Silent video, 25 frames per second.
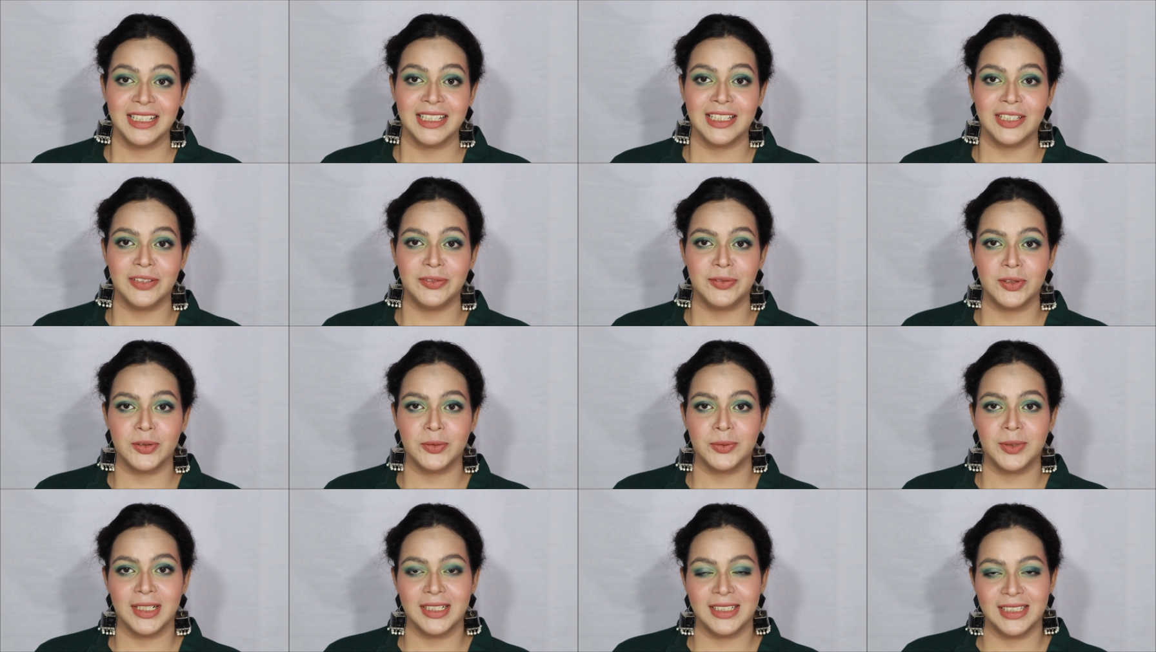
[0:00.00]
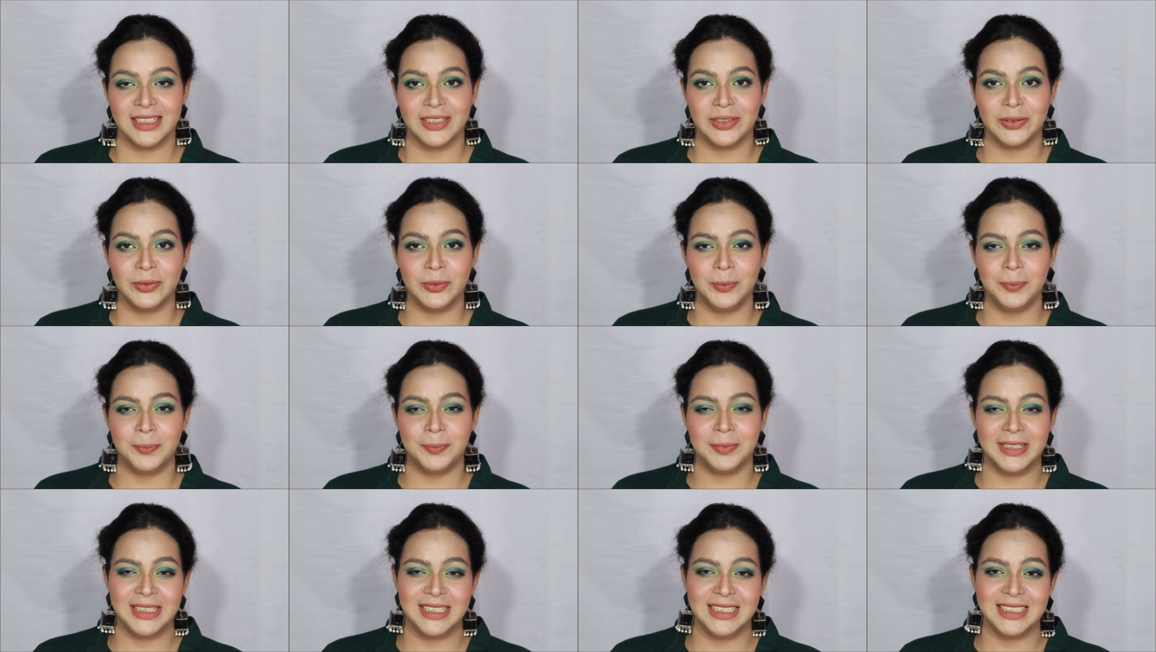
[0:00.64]
If you are
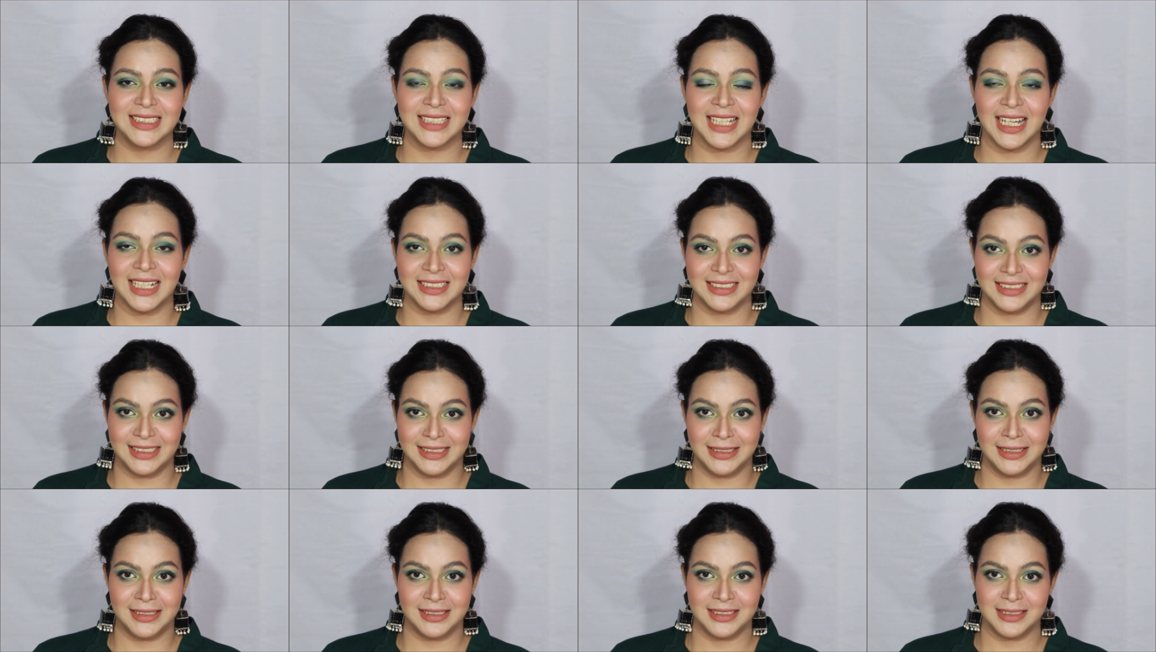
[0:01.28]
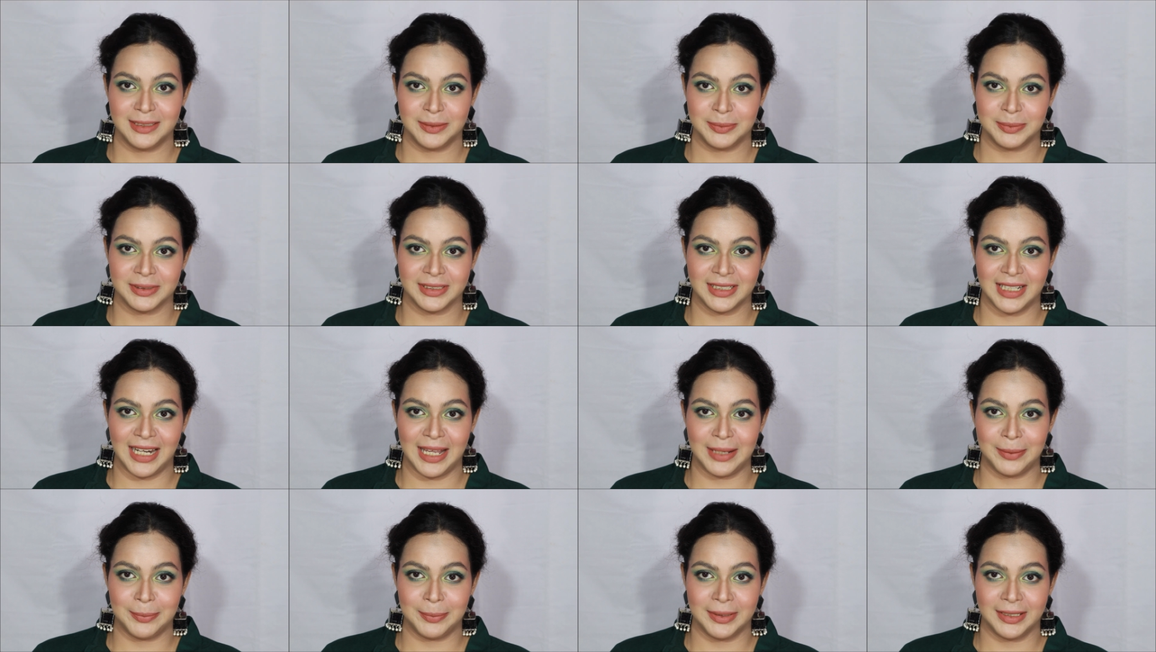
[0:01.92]
new, please consider
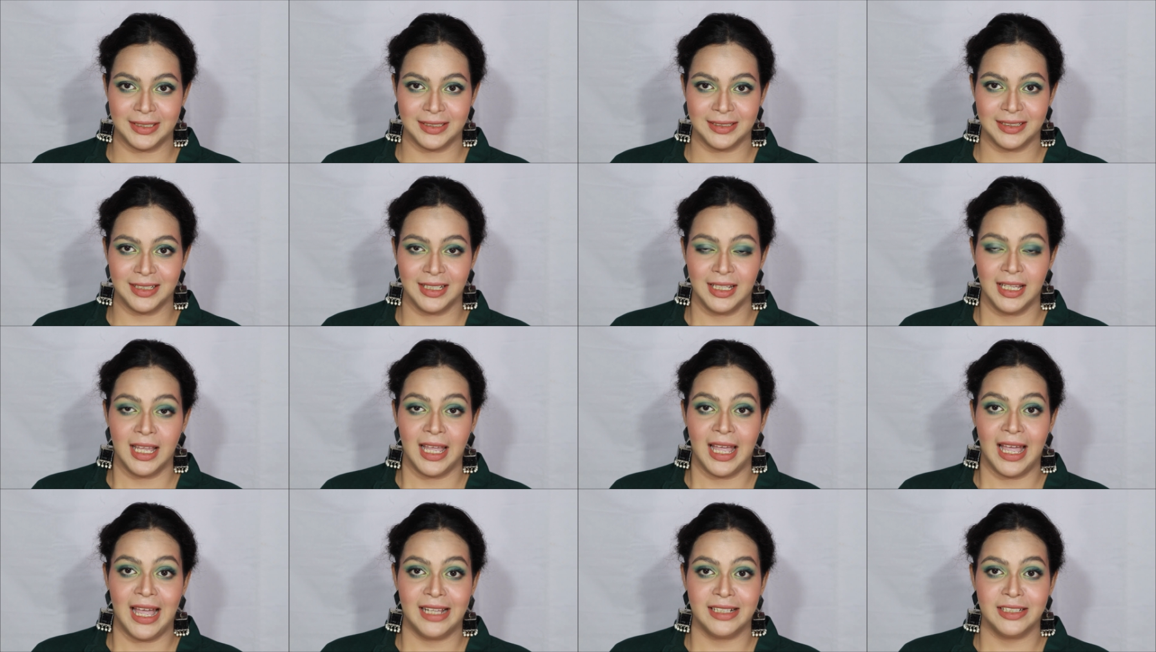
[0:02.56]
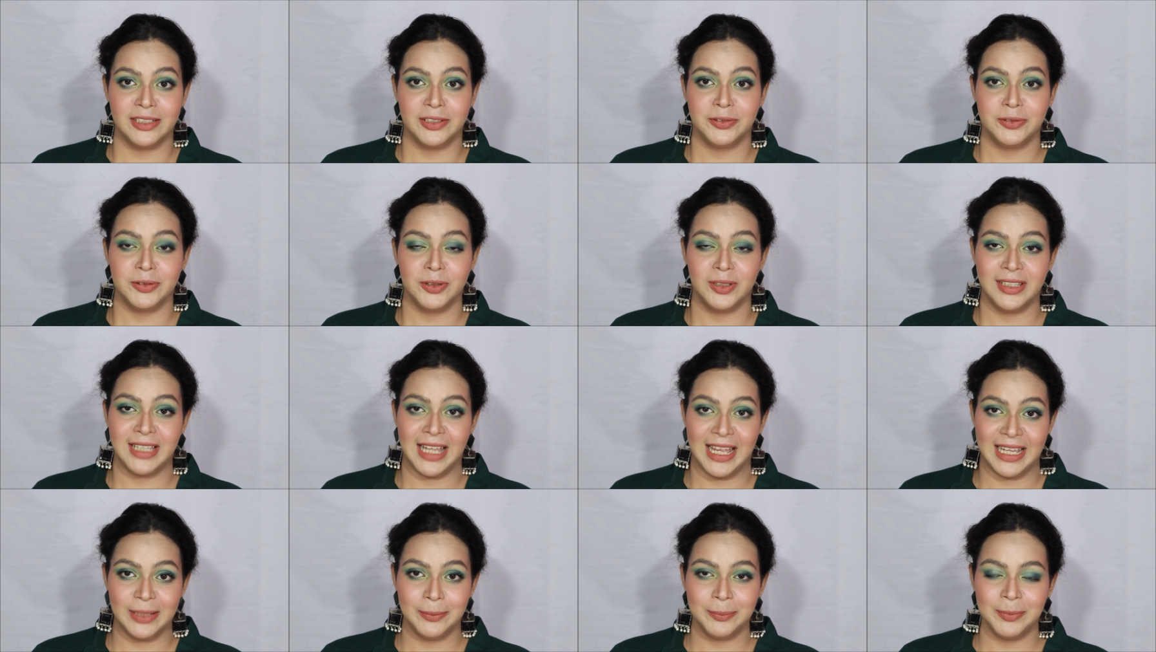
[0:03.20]
subscribing. And if you
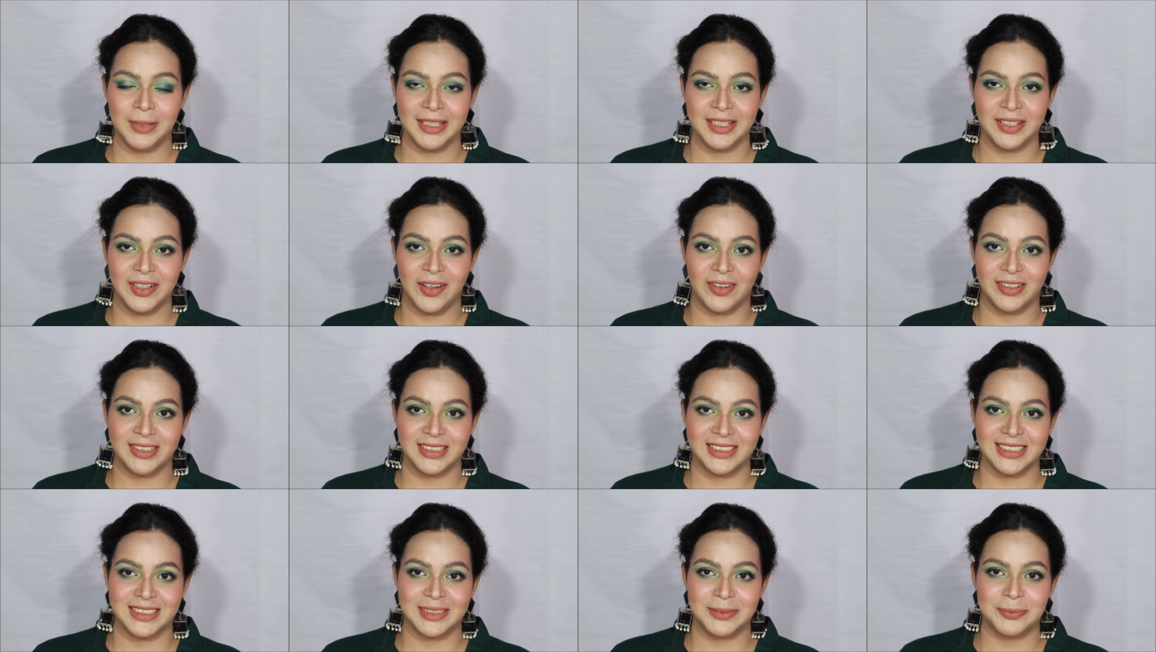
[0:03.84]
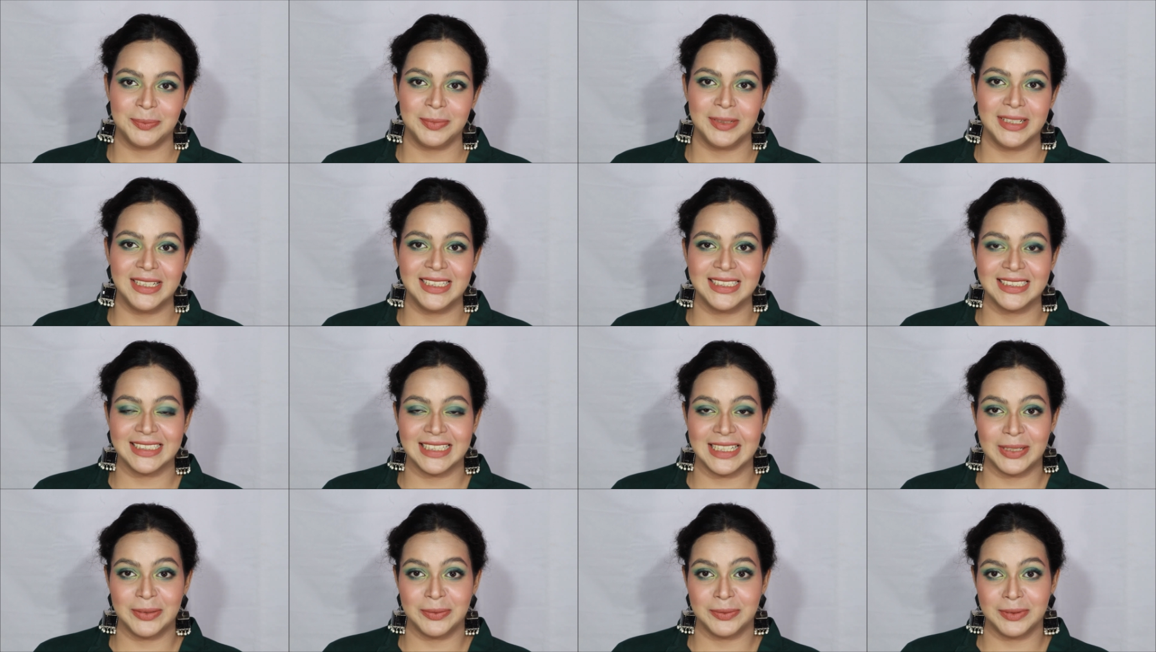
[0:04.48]
like my content,
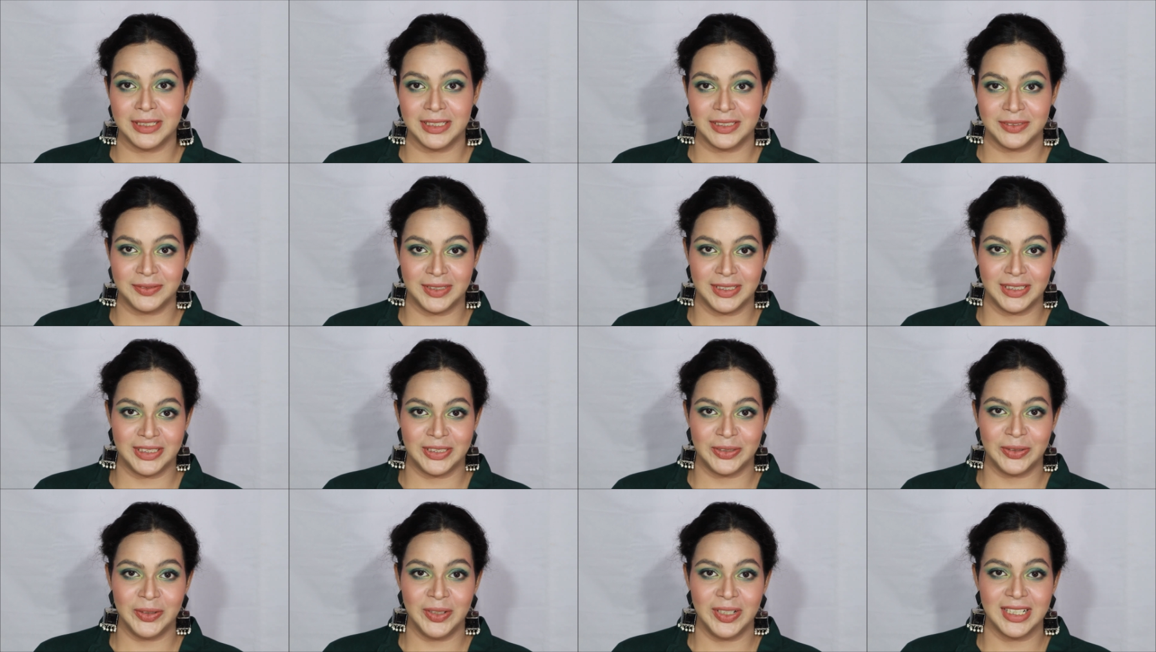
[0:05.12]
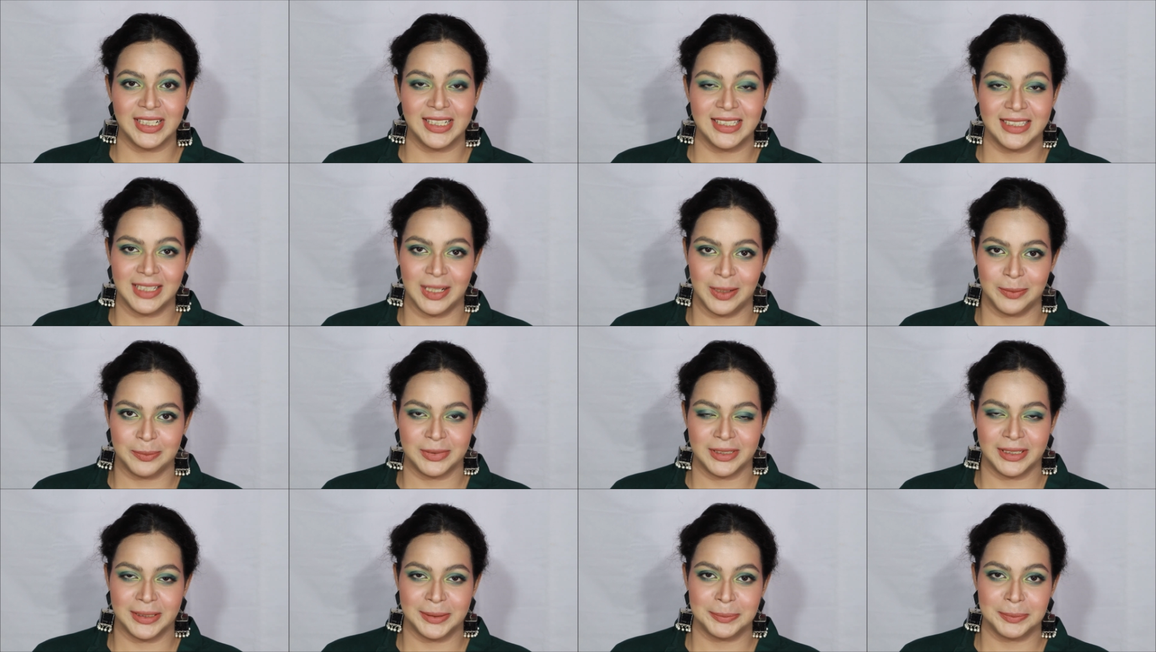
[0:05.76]
please give this video a
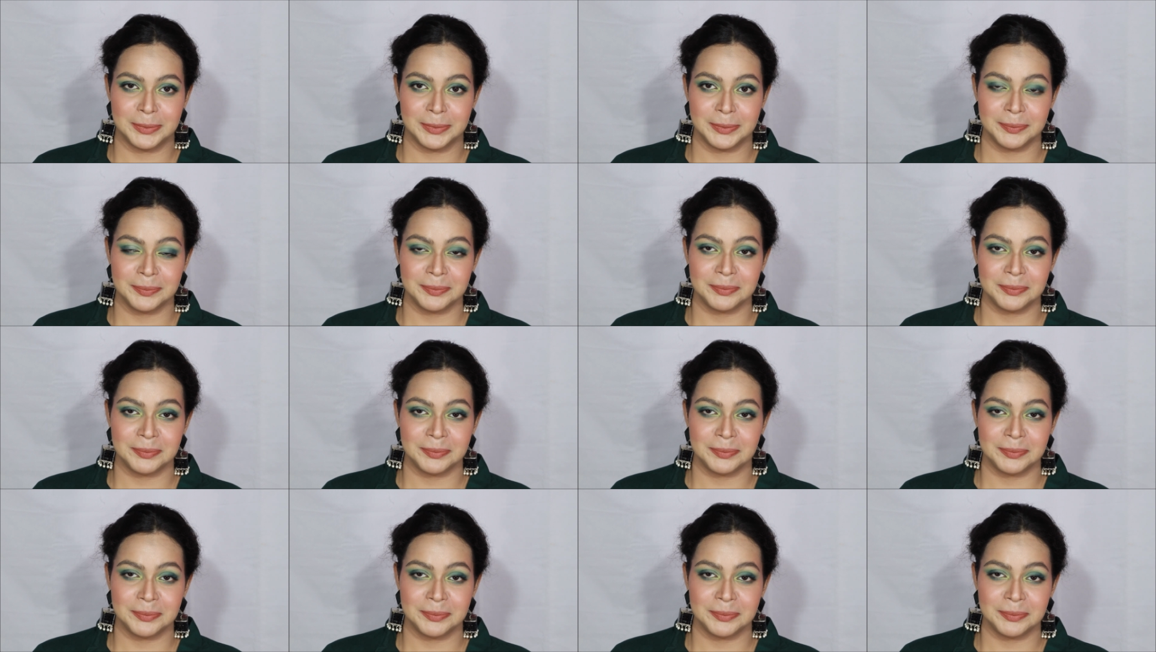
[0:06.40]
thumbs up.